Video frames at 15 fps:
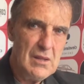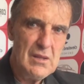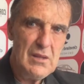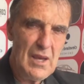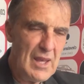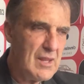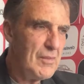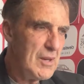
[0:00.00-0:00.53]

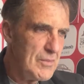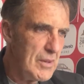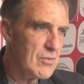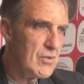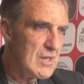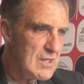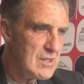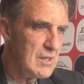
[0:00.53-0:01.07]
yeah, there might be a
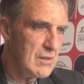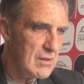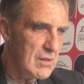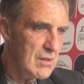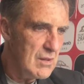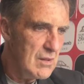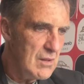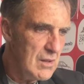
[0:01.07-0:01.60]
reason.
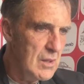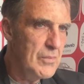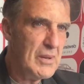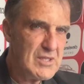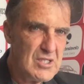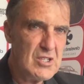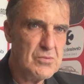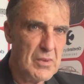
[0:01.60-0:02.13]
The
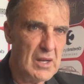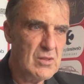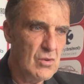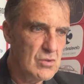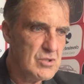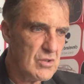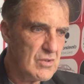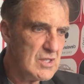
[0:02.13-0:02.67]
businessman
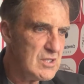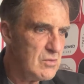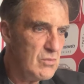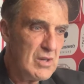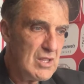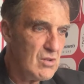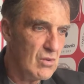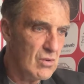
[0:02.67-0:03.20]
knows the reason,
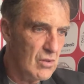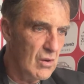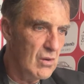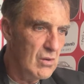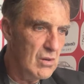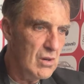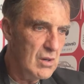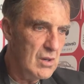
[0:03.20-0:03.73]
we don't
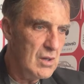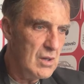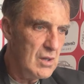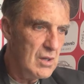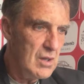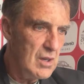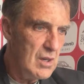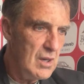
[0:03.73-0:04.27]
know.
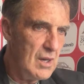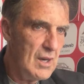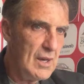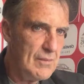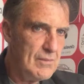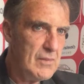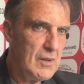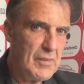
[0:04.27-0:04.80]

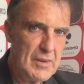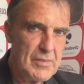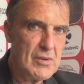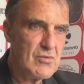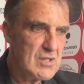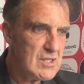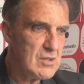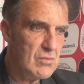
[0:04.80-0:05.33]
There might be a
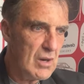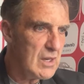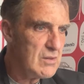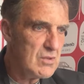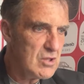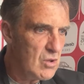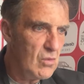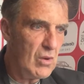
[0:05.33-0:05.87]
reason why
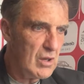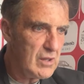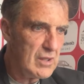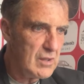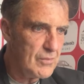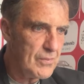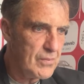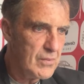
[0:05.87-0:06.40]
we don't want
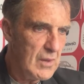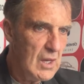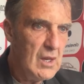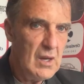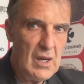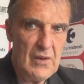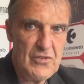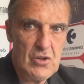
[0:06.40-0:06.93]
to.
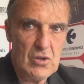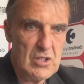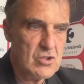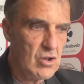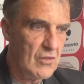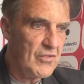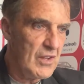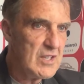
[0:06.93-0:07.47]
If you go in the
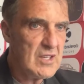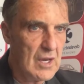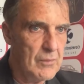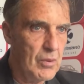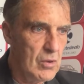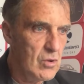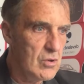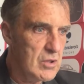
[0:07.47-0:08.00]
top flight, you get a
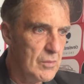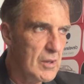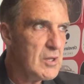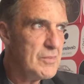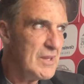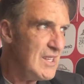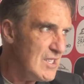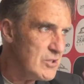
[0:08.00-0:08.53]
boatload of money,
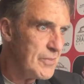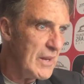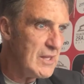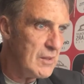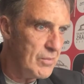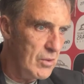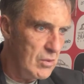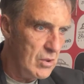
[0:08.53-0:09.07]
but you need to spend
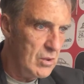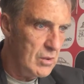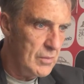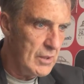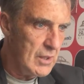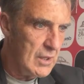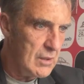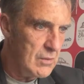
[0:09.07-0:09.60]
a
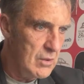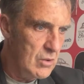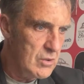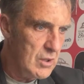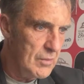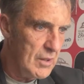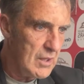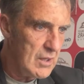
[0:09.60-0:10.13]
boatload
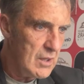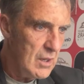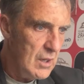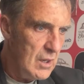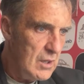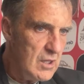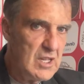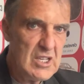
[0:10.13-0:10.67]
of money.
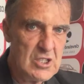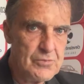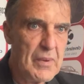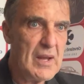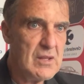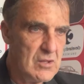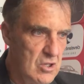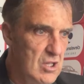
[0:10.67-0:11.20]
You need
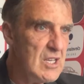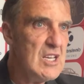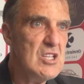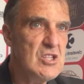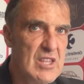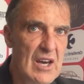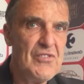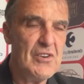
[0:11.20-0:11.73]

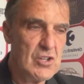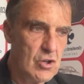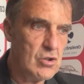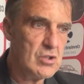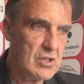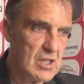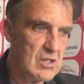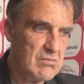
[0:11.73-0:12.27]
to definitely go out
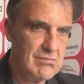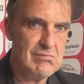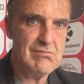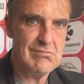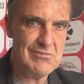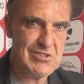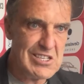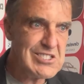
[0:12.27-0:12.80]
and get
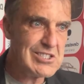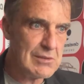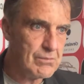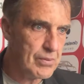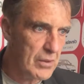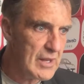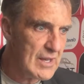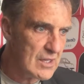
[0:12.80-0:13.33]
decent
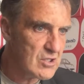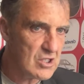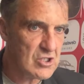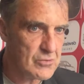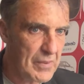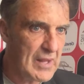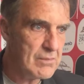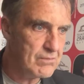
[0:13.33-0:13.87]
players and
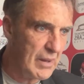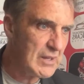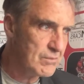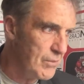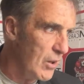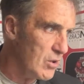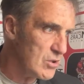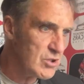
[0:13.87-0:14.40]
spend big
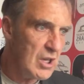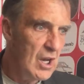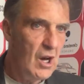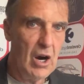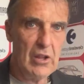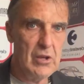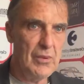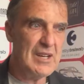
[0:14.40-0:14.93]
bucks.
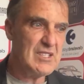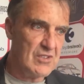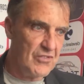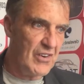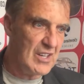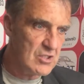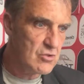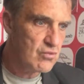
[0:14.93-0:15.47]
Otherwise, the
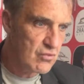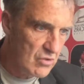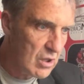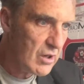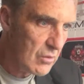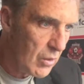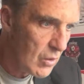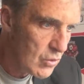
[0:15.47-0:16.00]
fans
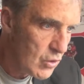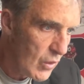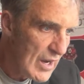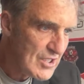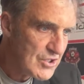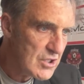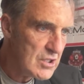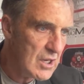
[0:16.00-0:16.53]
really will
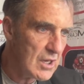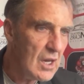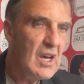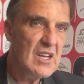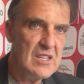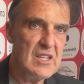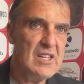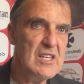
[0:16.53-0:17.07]
question you.
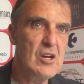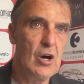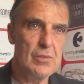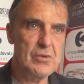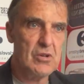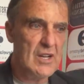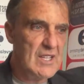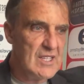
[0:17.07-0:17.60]
You need to
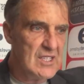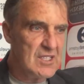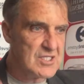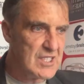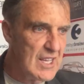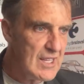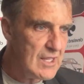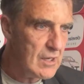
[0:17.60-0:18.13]
upgrade the
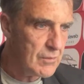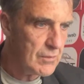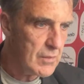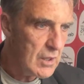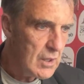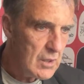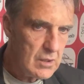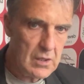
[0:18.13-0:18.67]

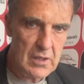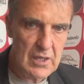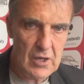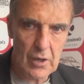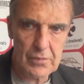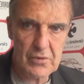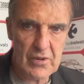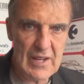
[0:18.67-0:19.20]
stadium. You need
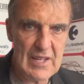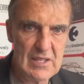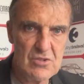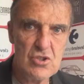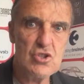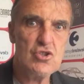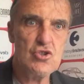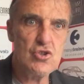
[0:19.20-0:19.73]
to upgrade
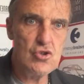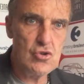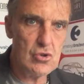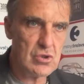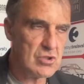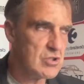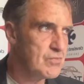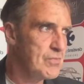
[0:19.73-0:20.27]

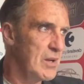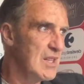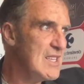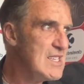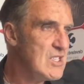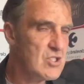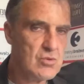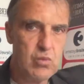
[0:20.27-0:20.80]
stewards,
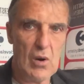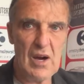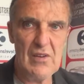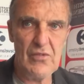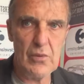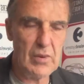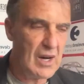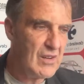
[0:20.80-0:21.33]
police,
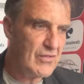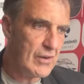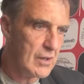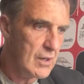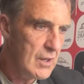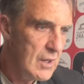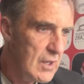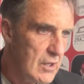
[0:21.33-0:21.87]

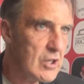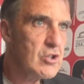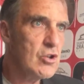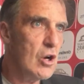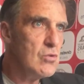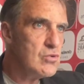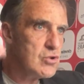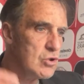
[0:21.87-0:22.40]
whatever. The
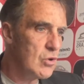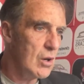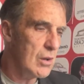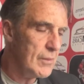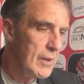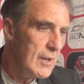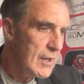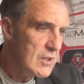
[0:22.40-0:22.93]
crowds go
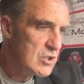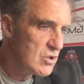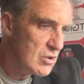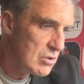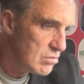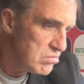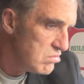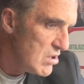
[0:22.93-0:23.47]
up.
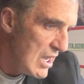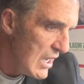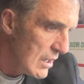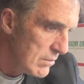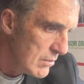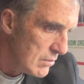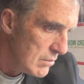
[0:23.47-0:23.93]
So yeah,